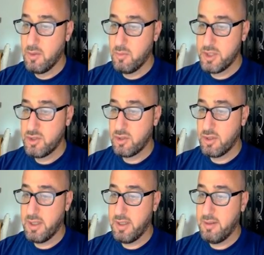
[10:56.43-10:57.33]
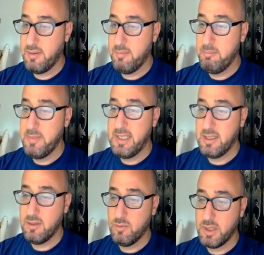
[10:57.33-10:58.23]
which gonna
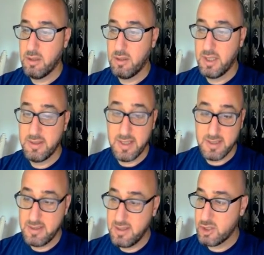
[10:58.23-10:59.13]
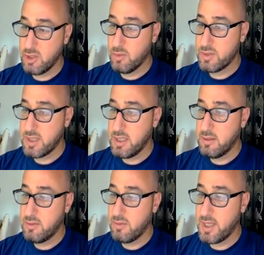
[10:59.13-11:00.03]
mean we're gonna test these lows here
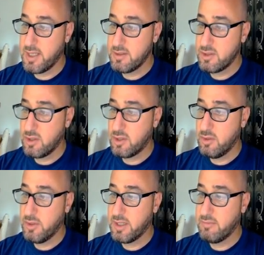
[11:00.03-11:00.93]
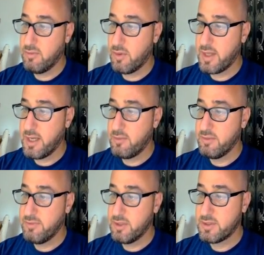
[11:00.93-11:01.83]
to then start looking for that
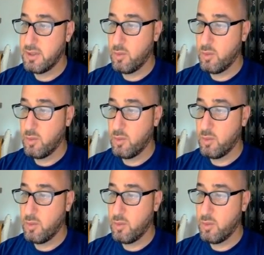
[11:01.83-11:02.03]
reversal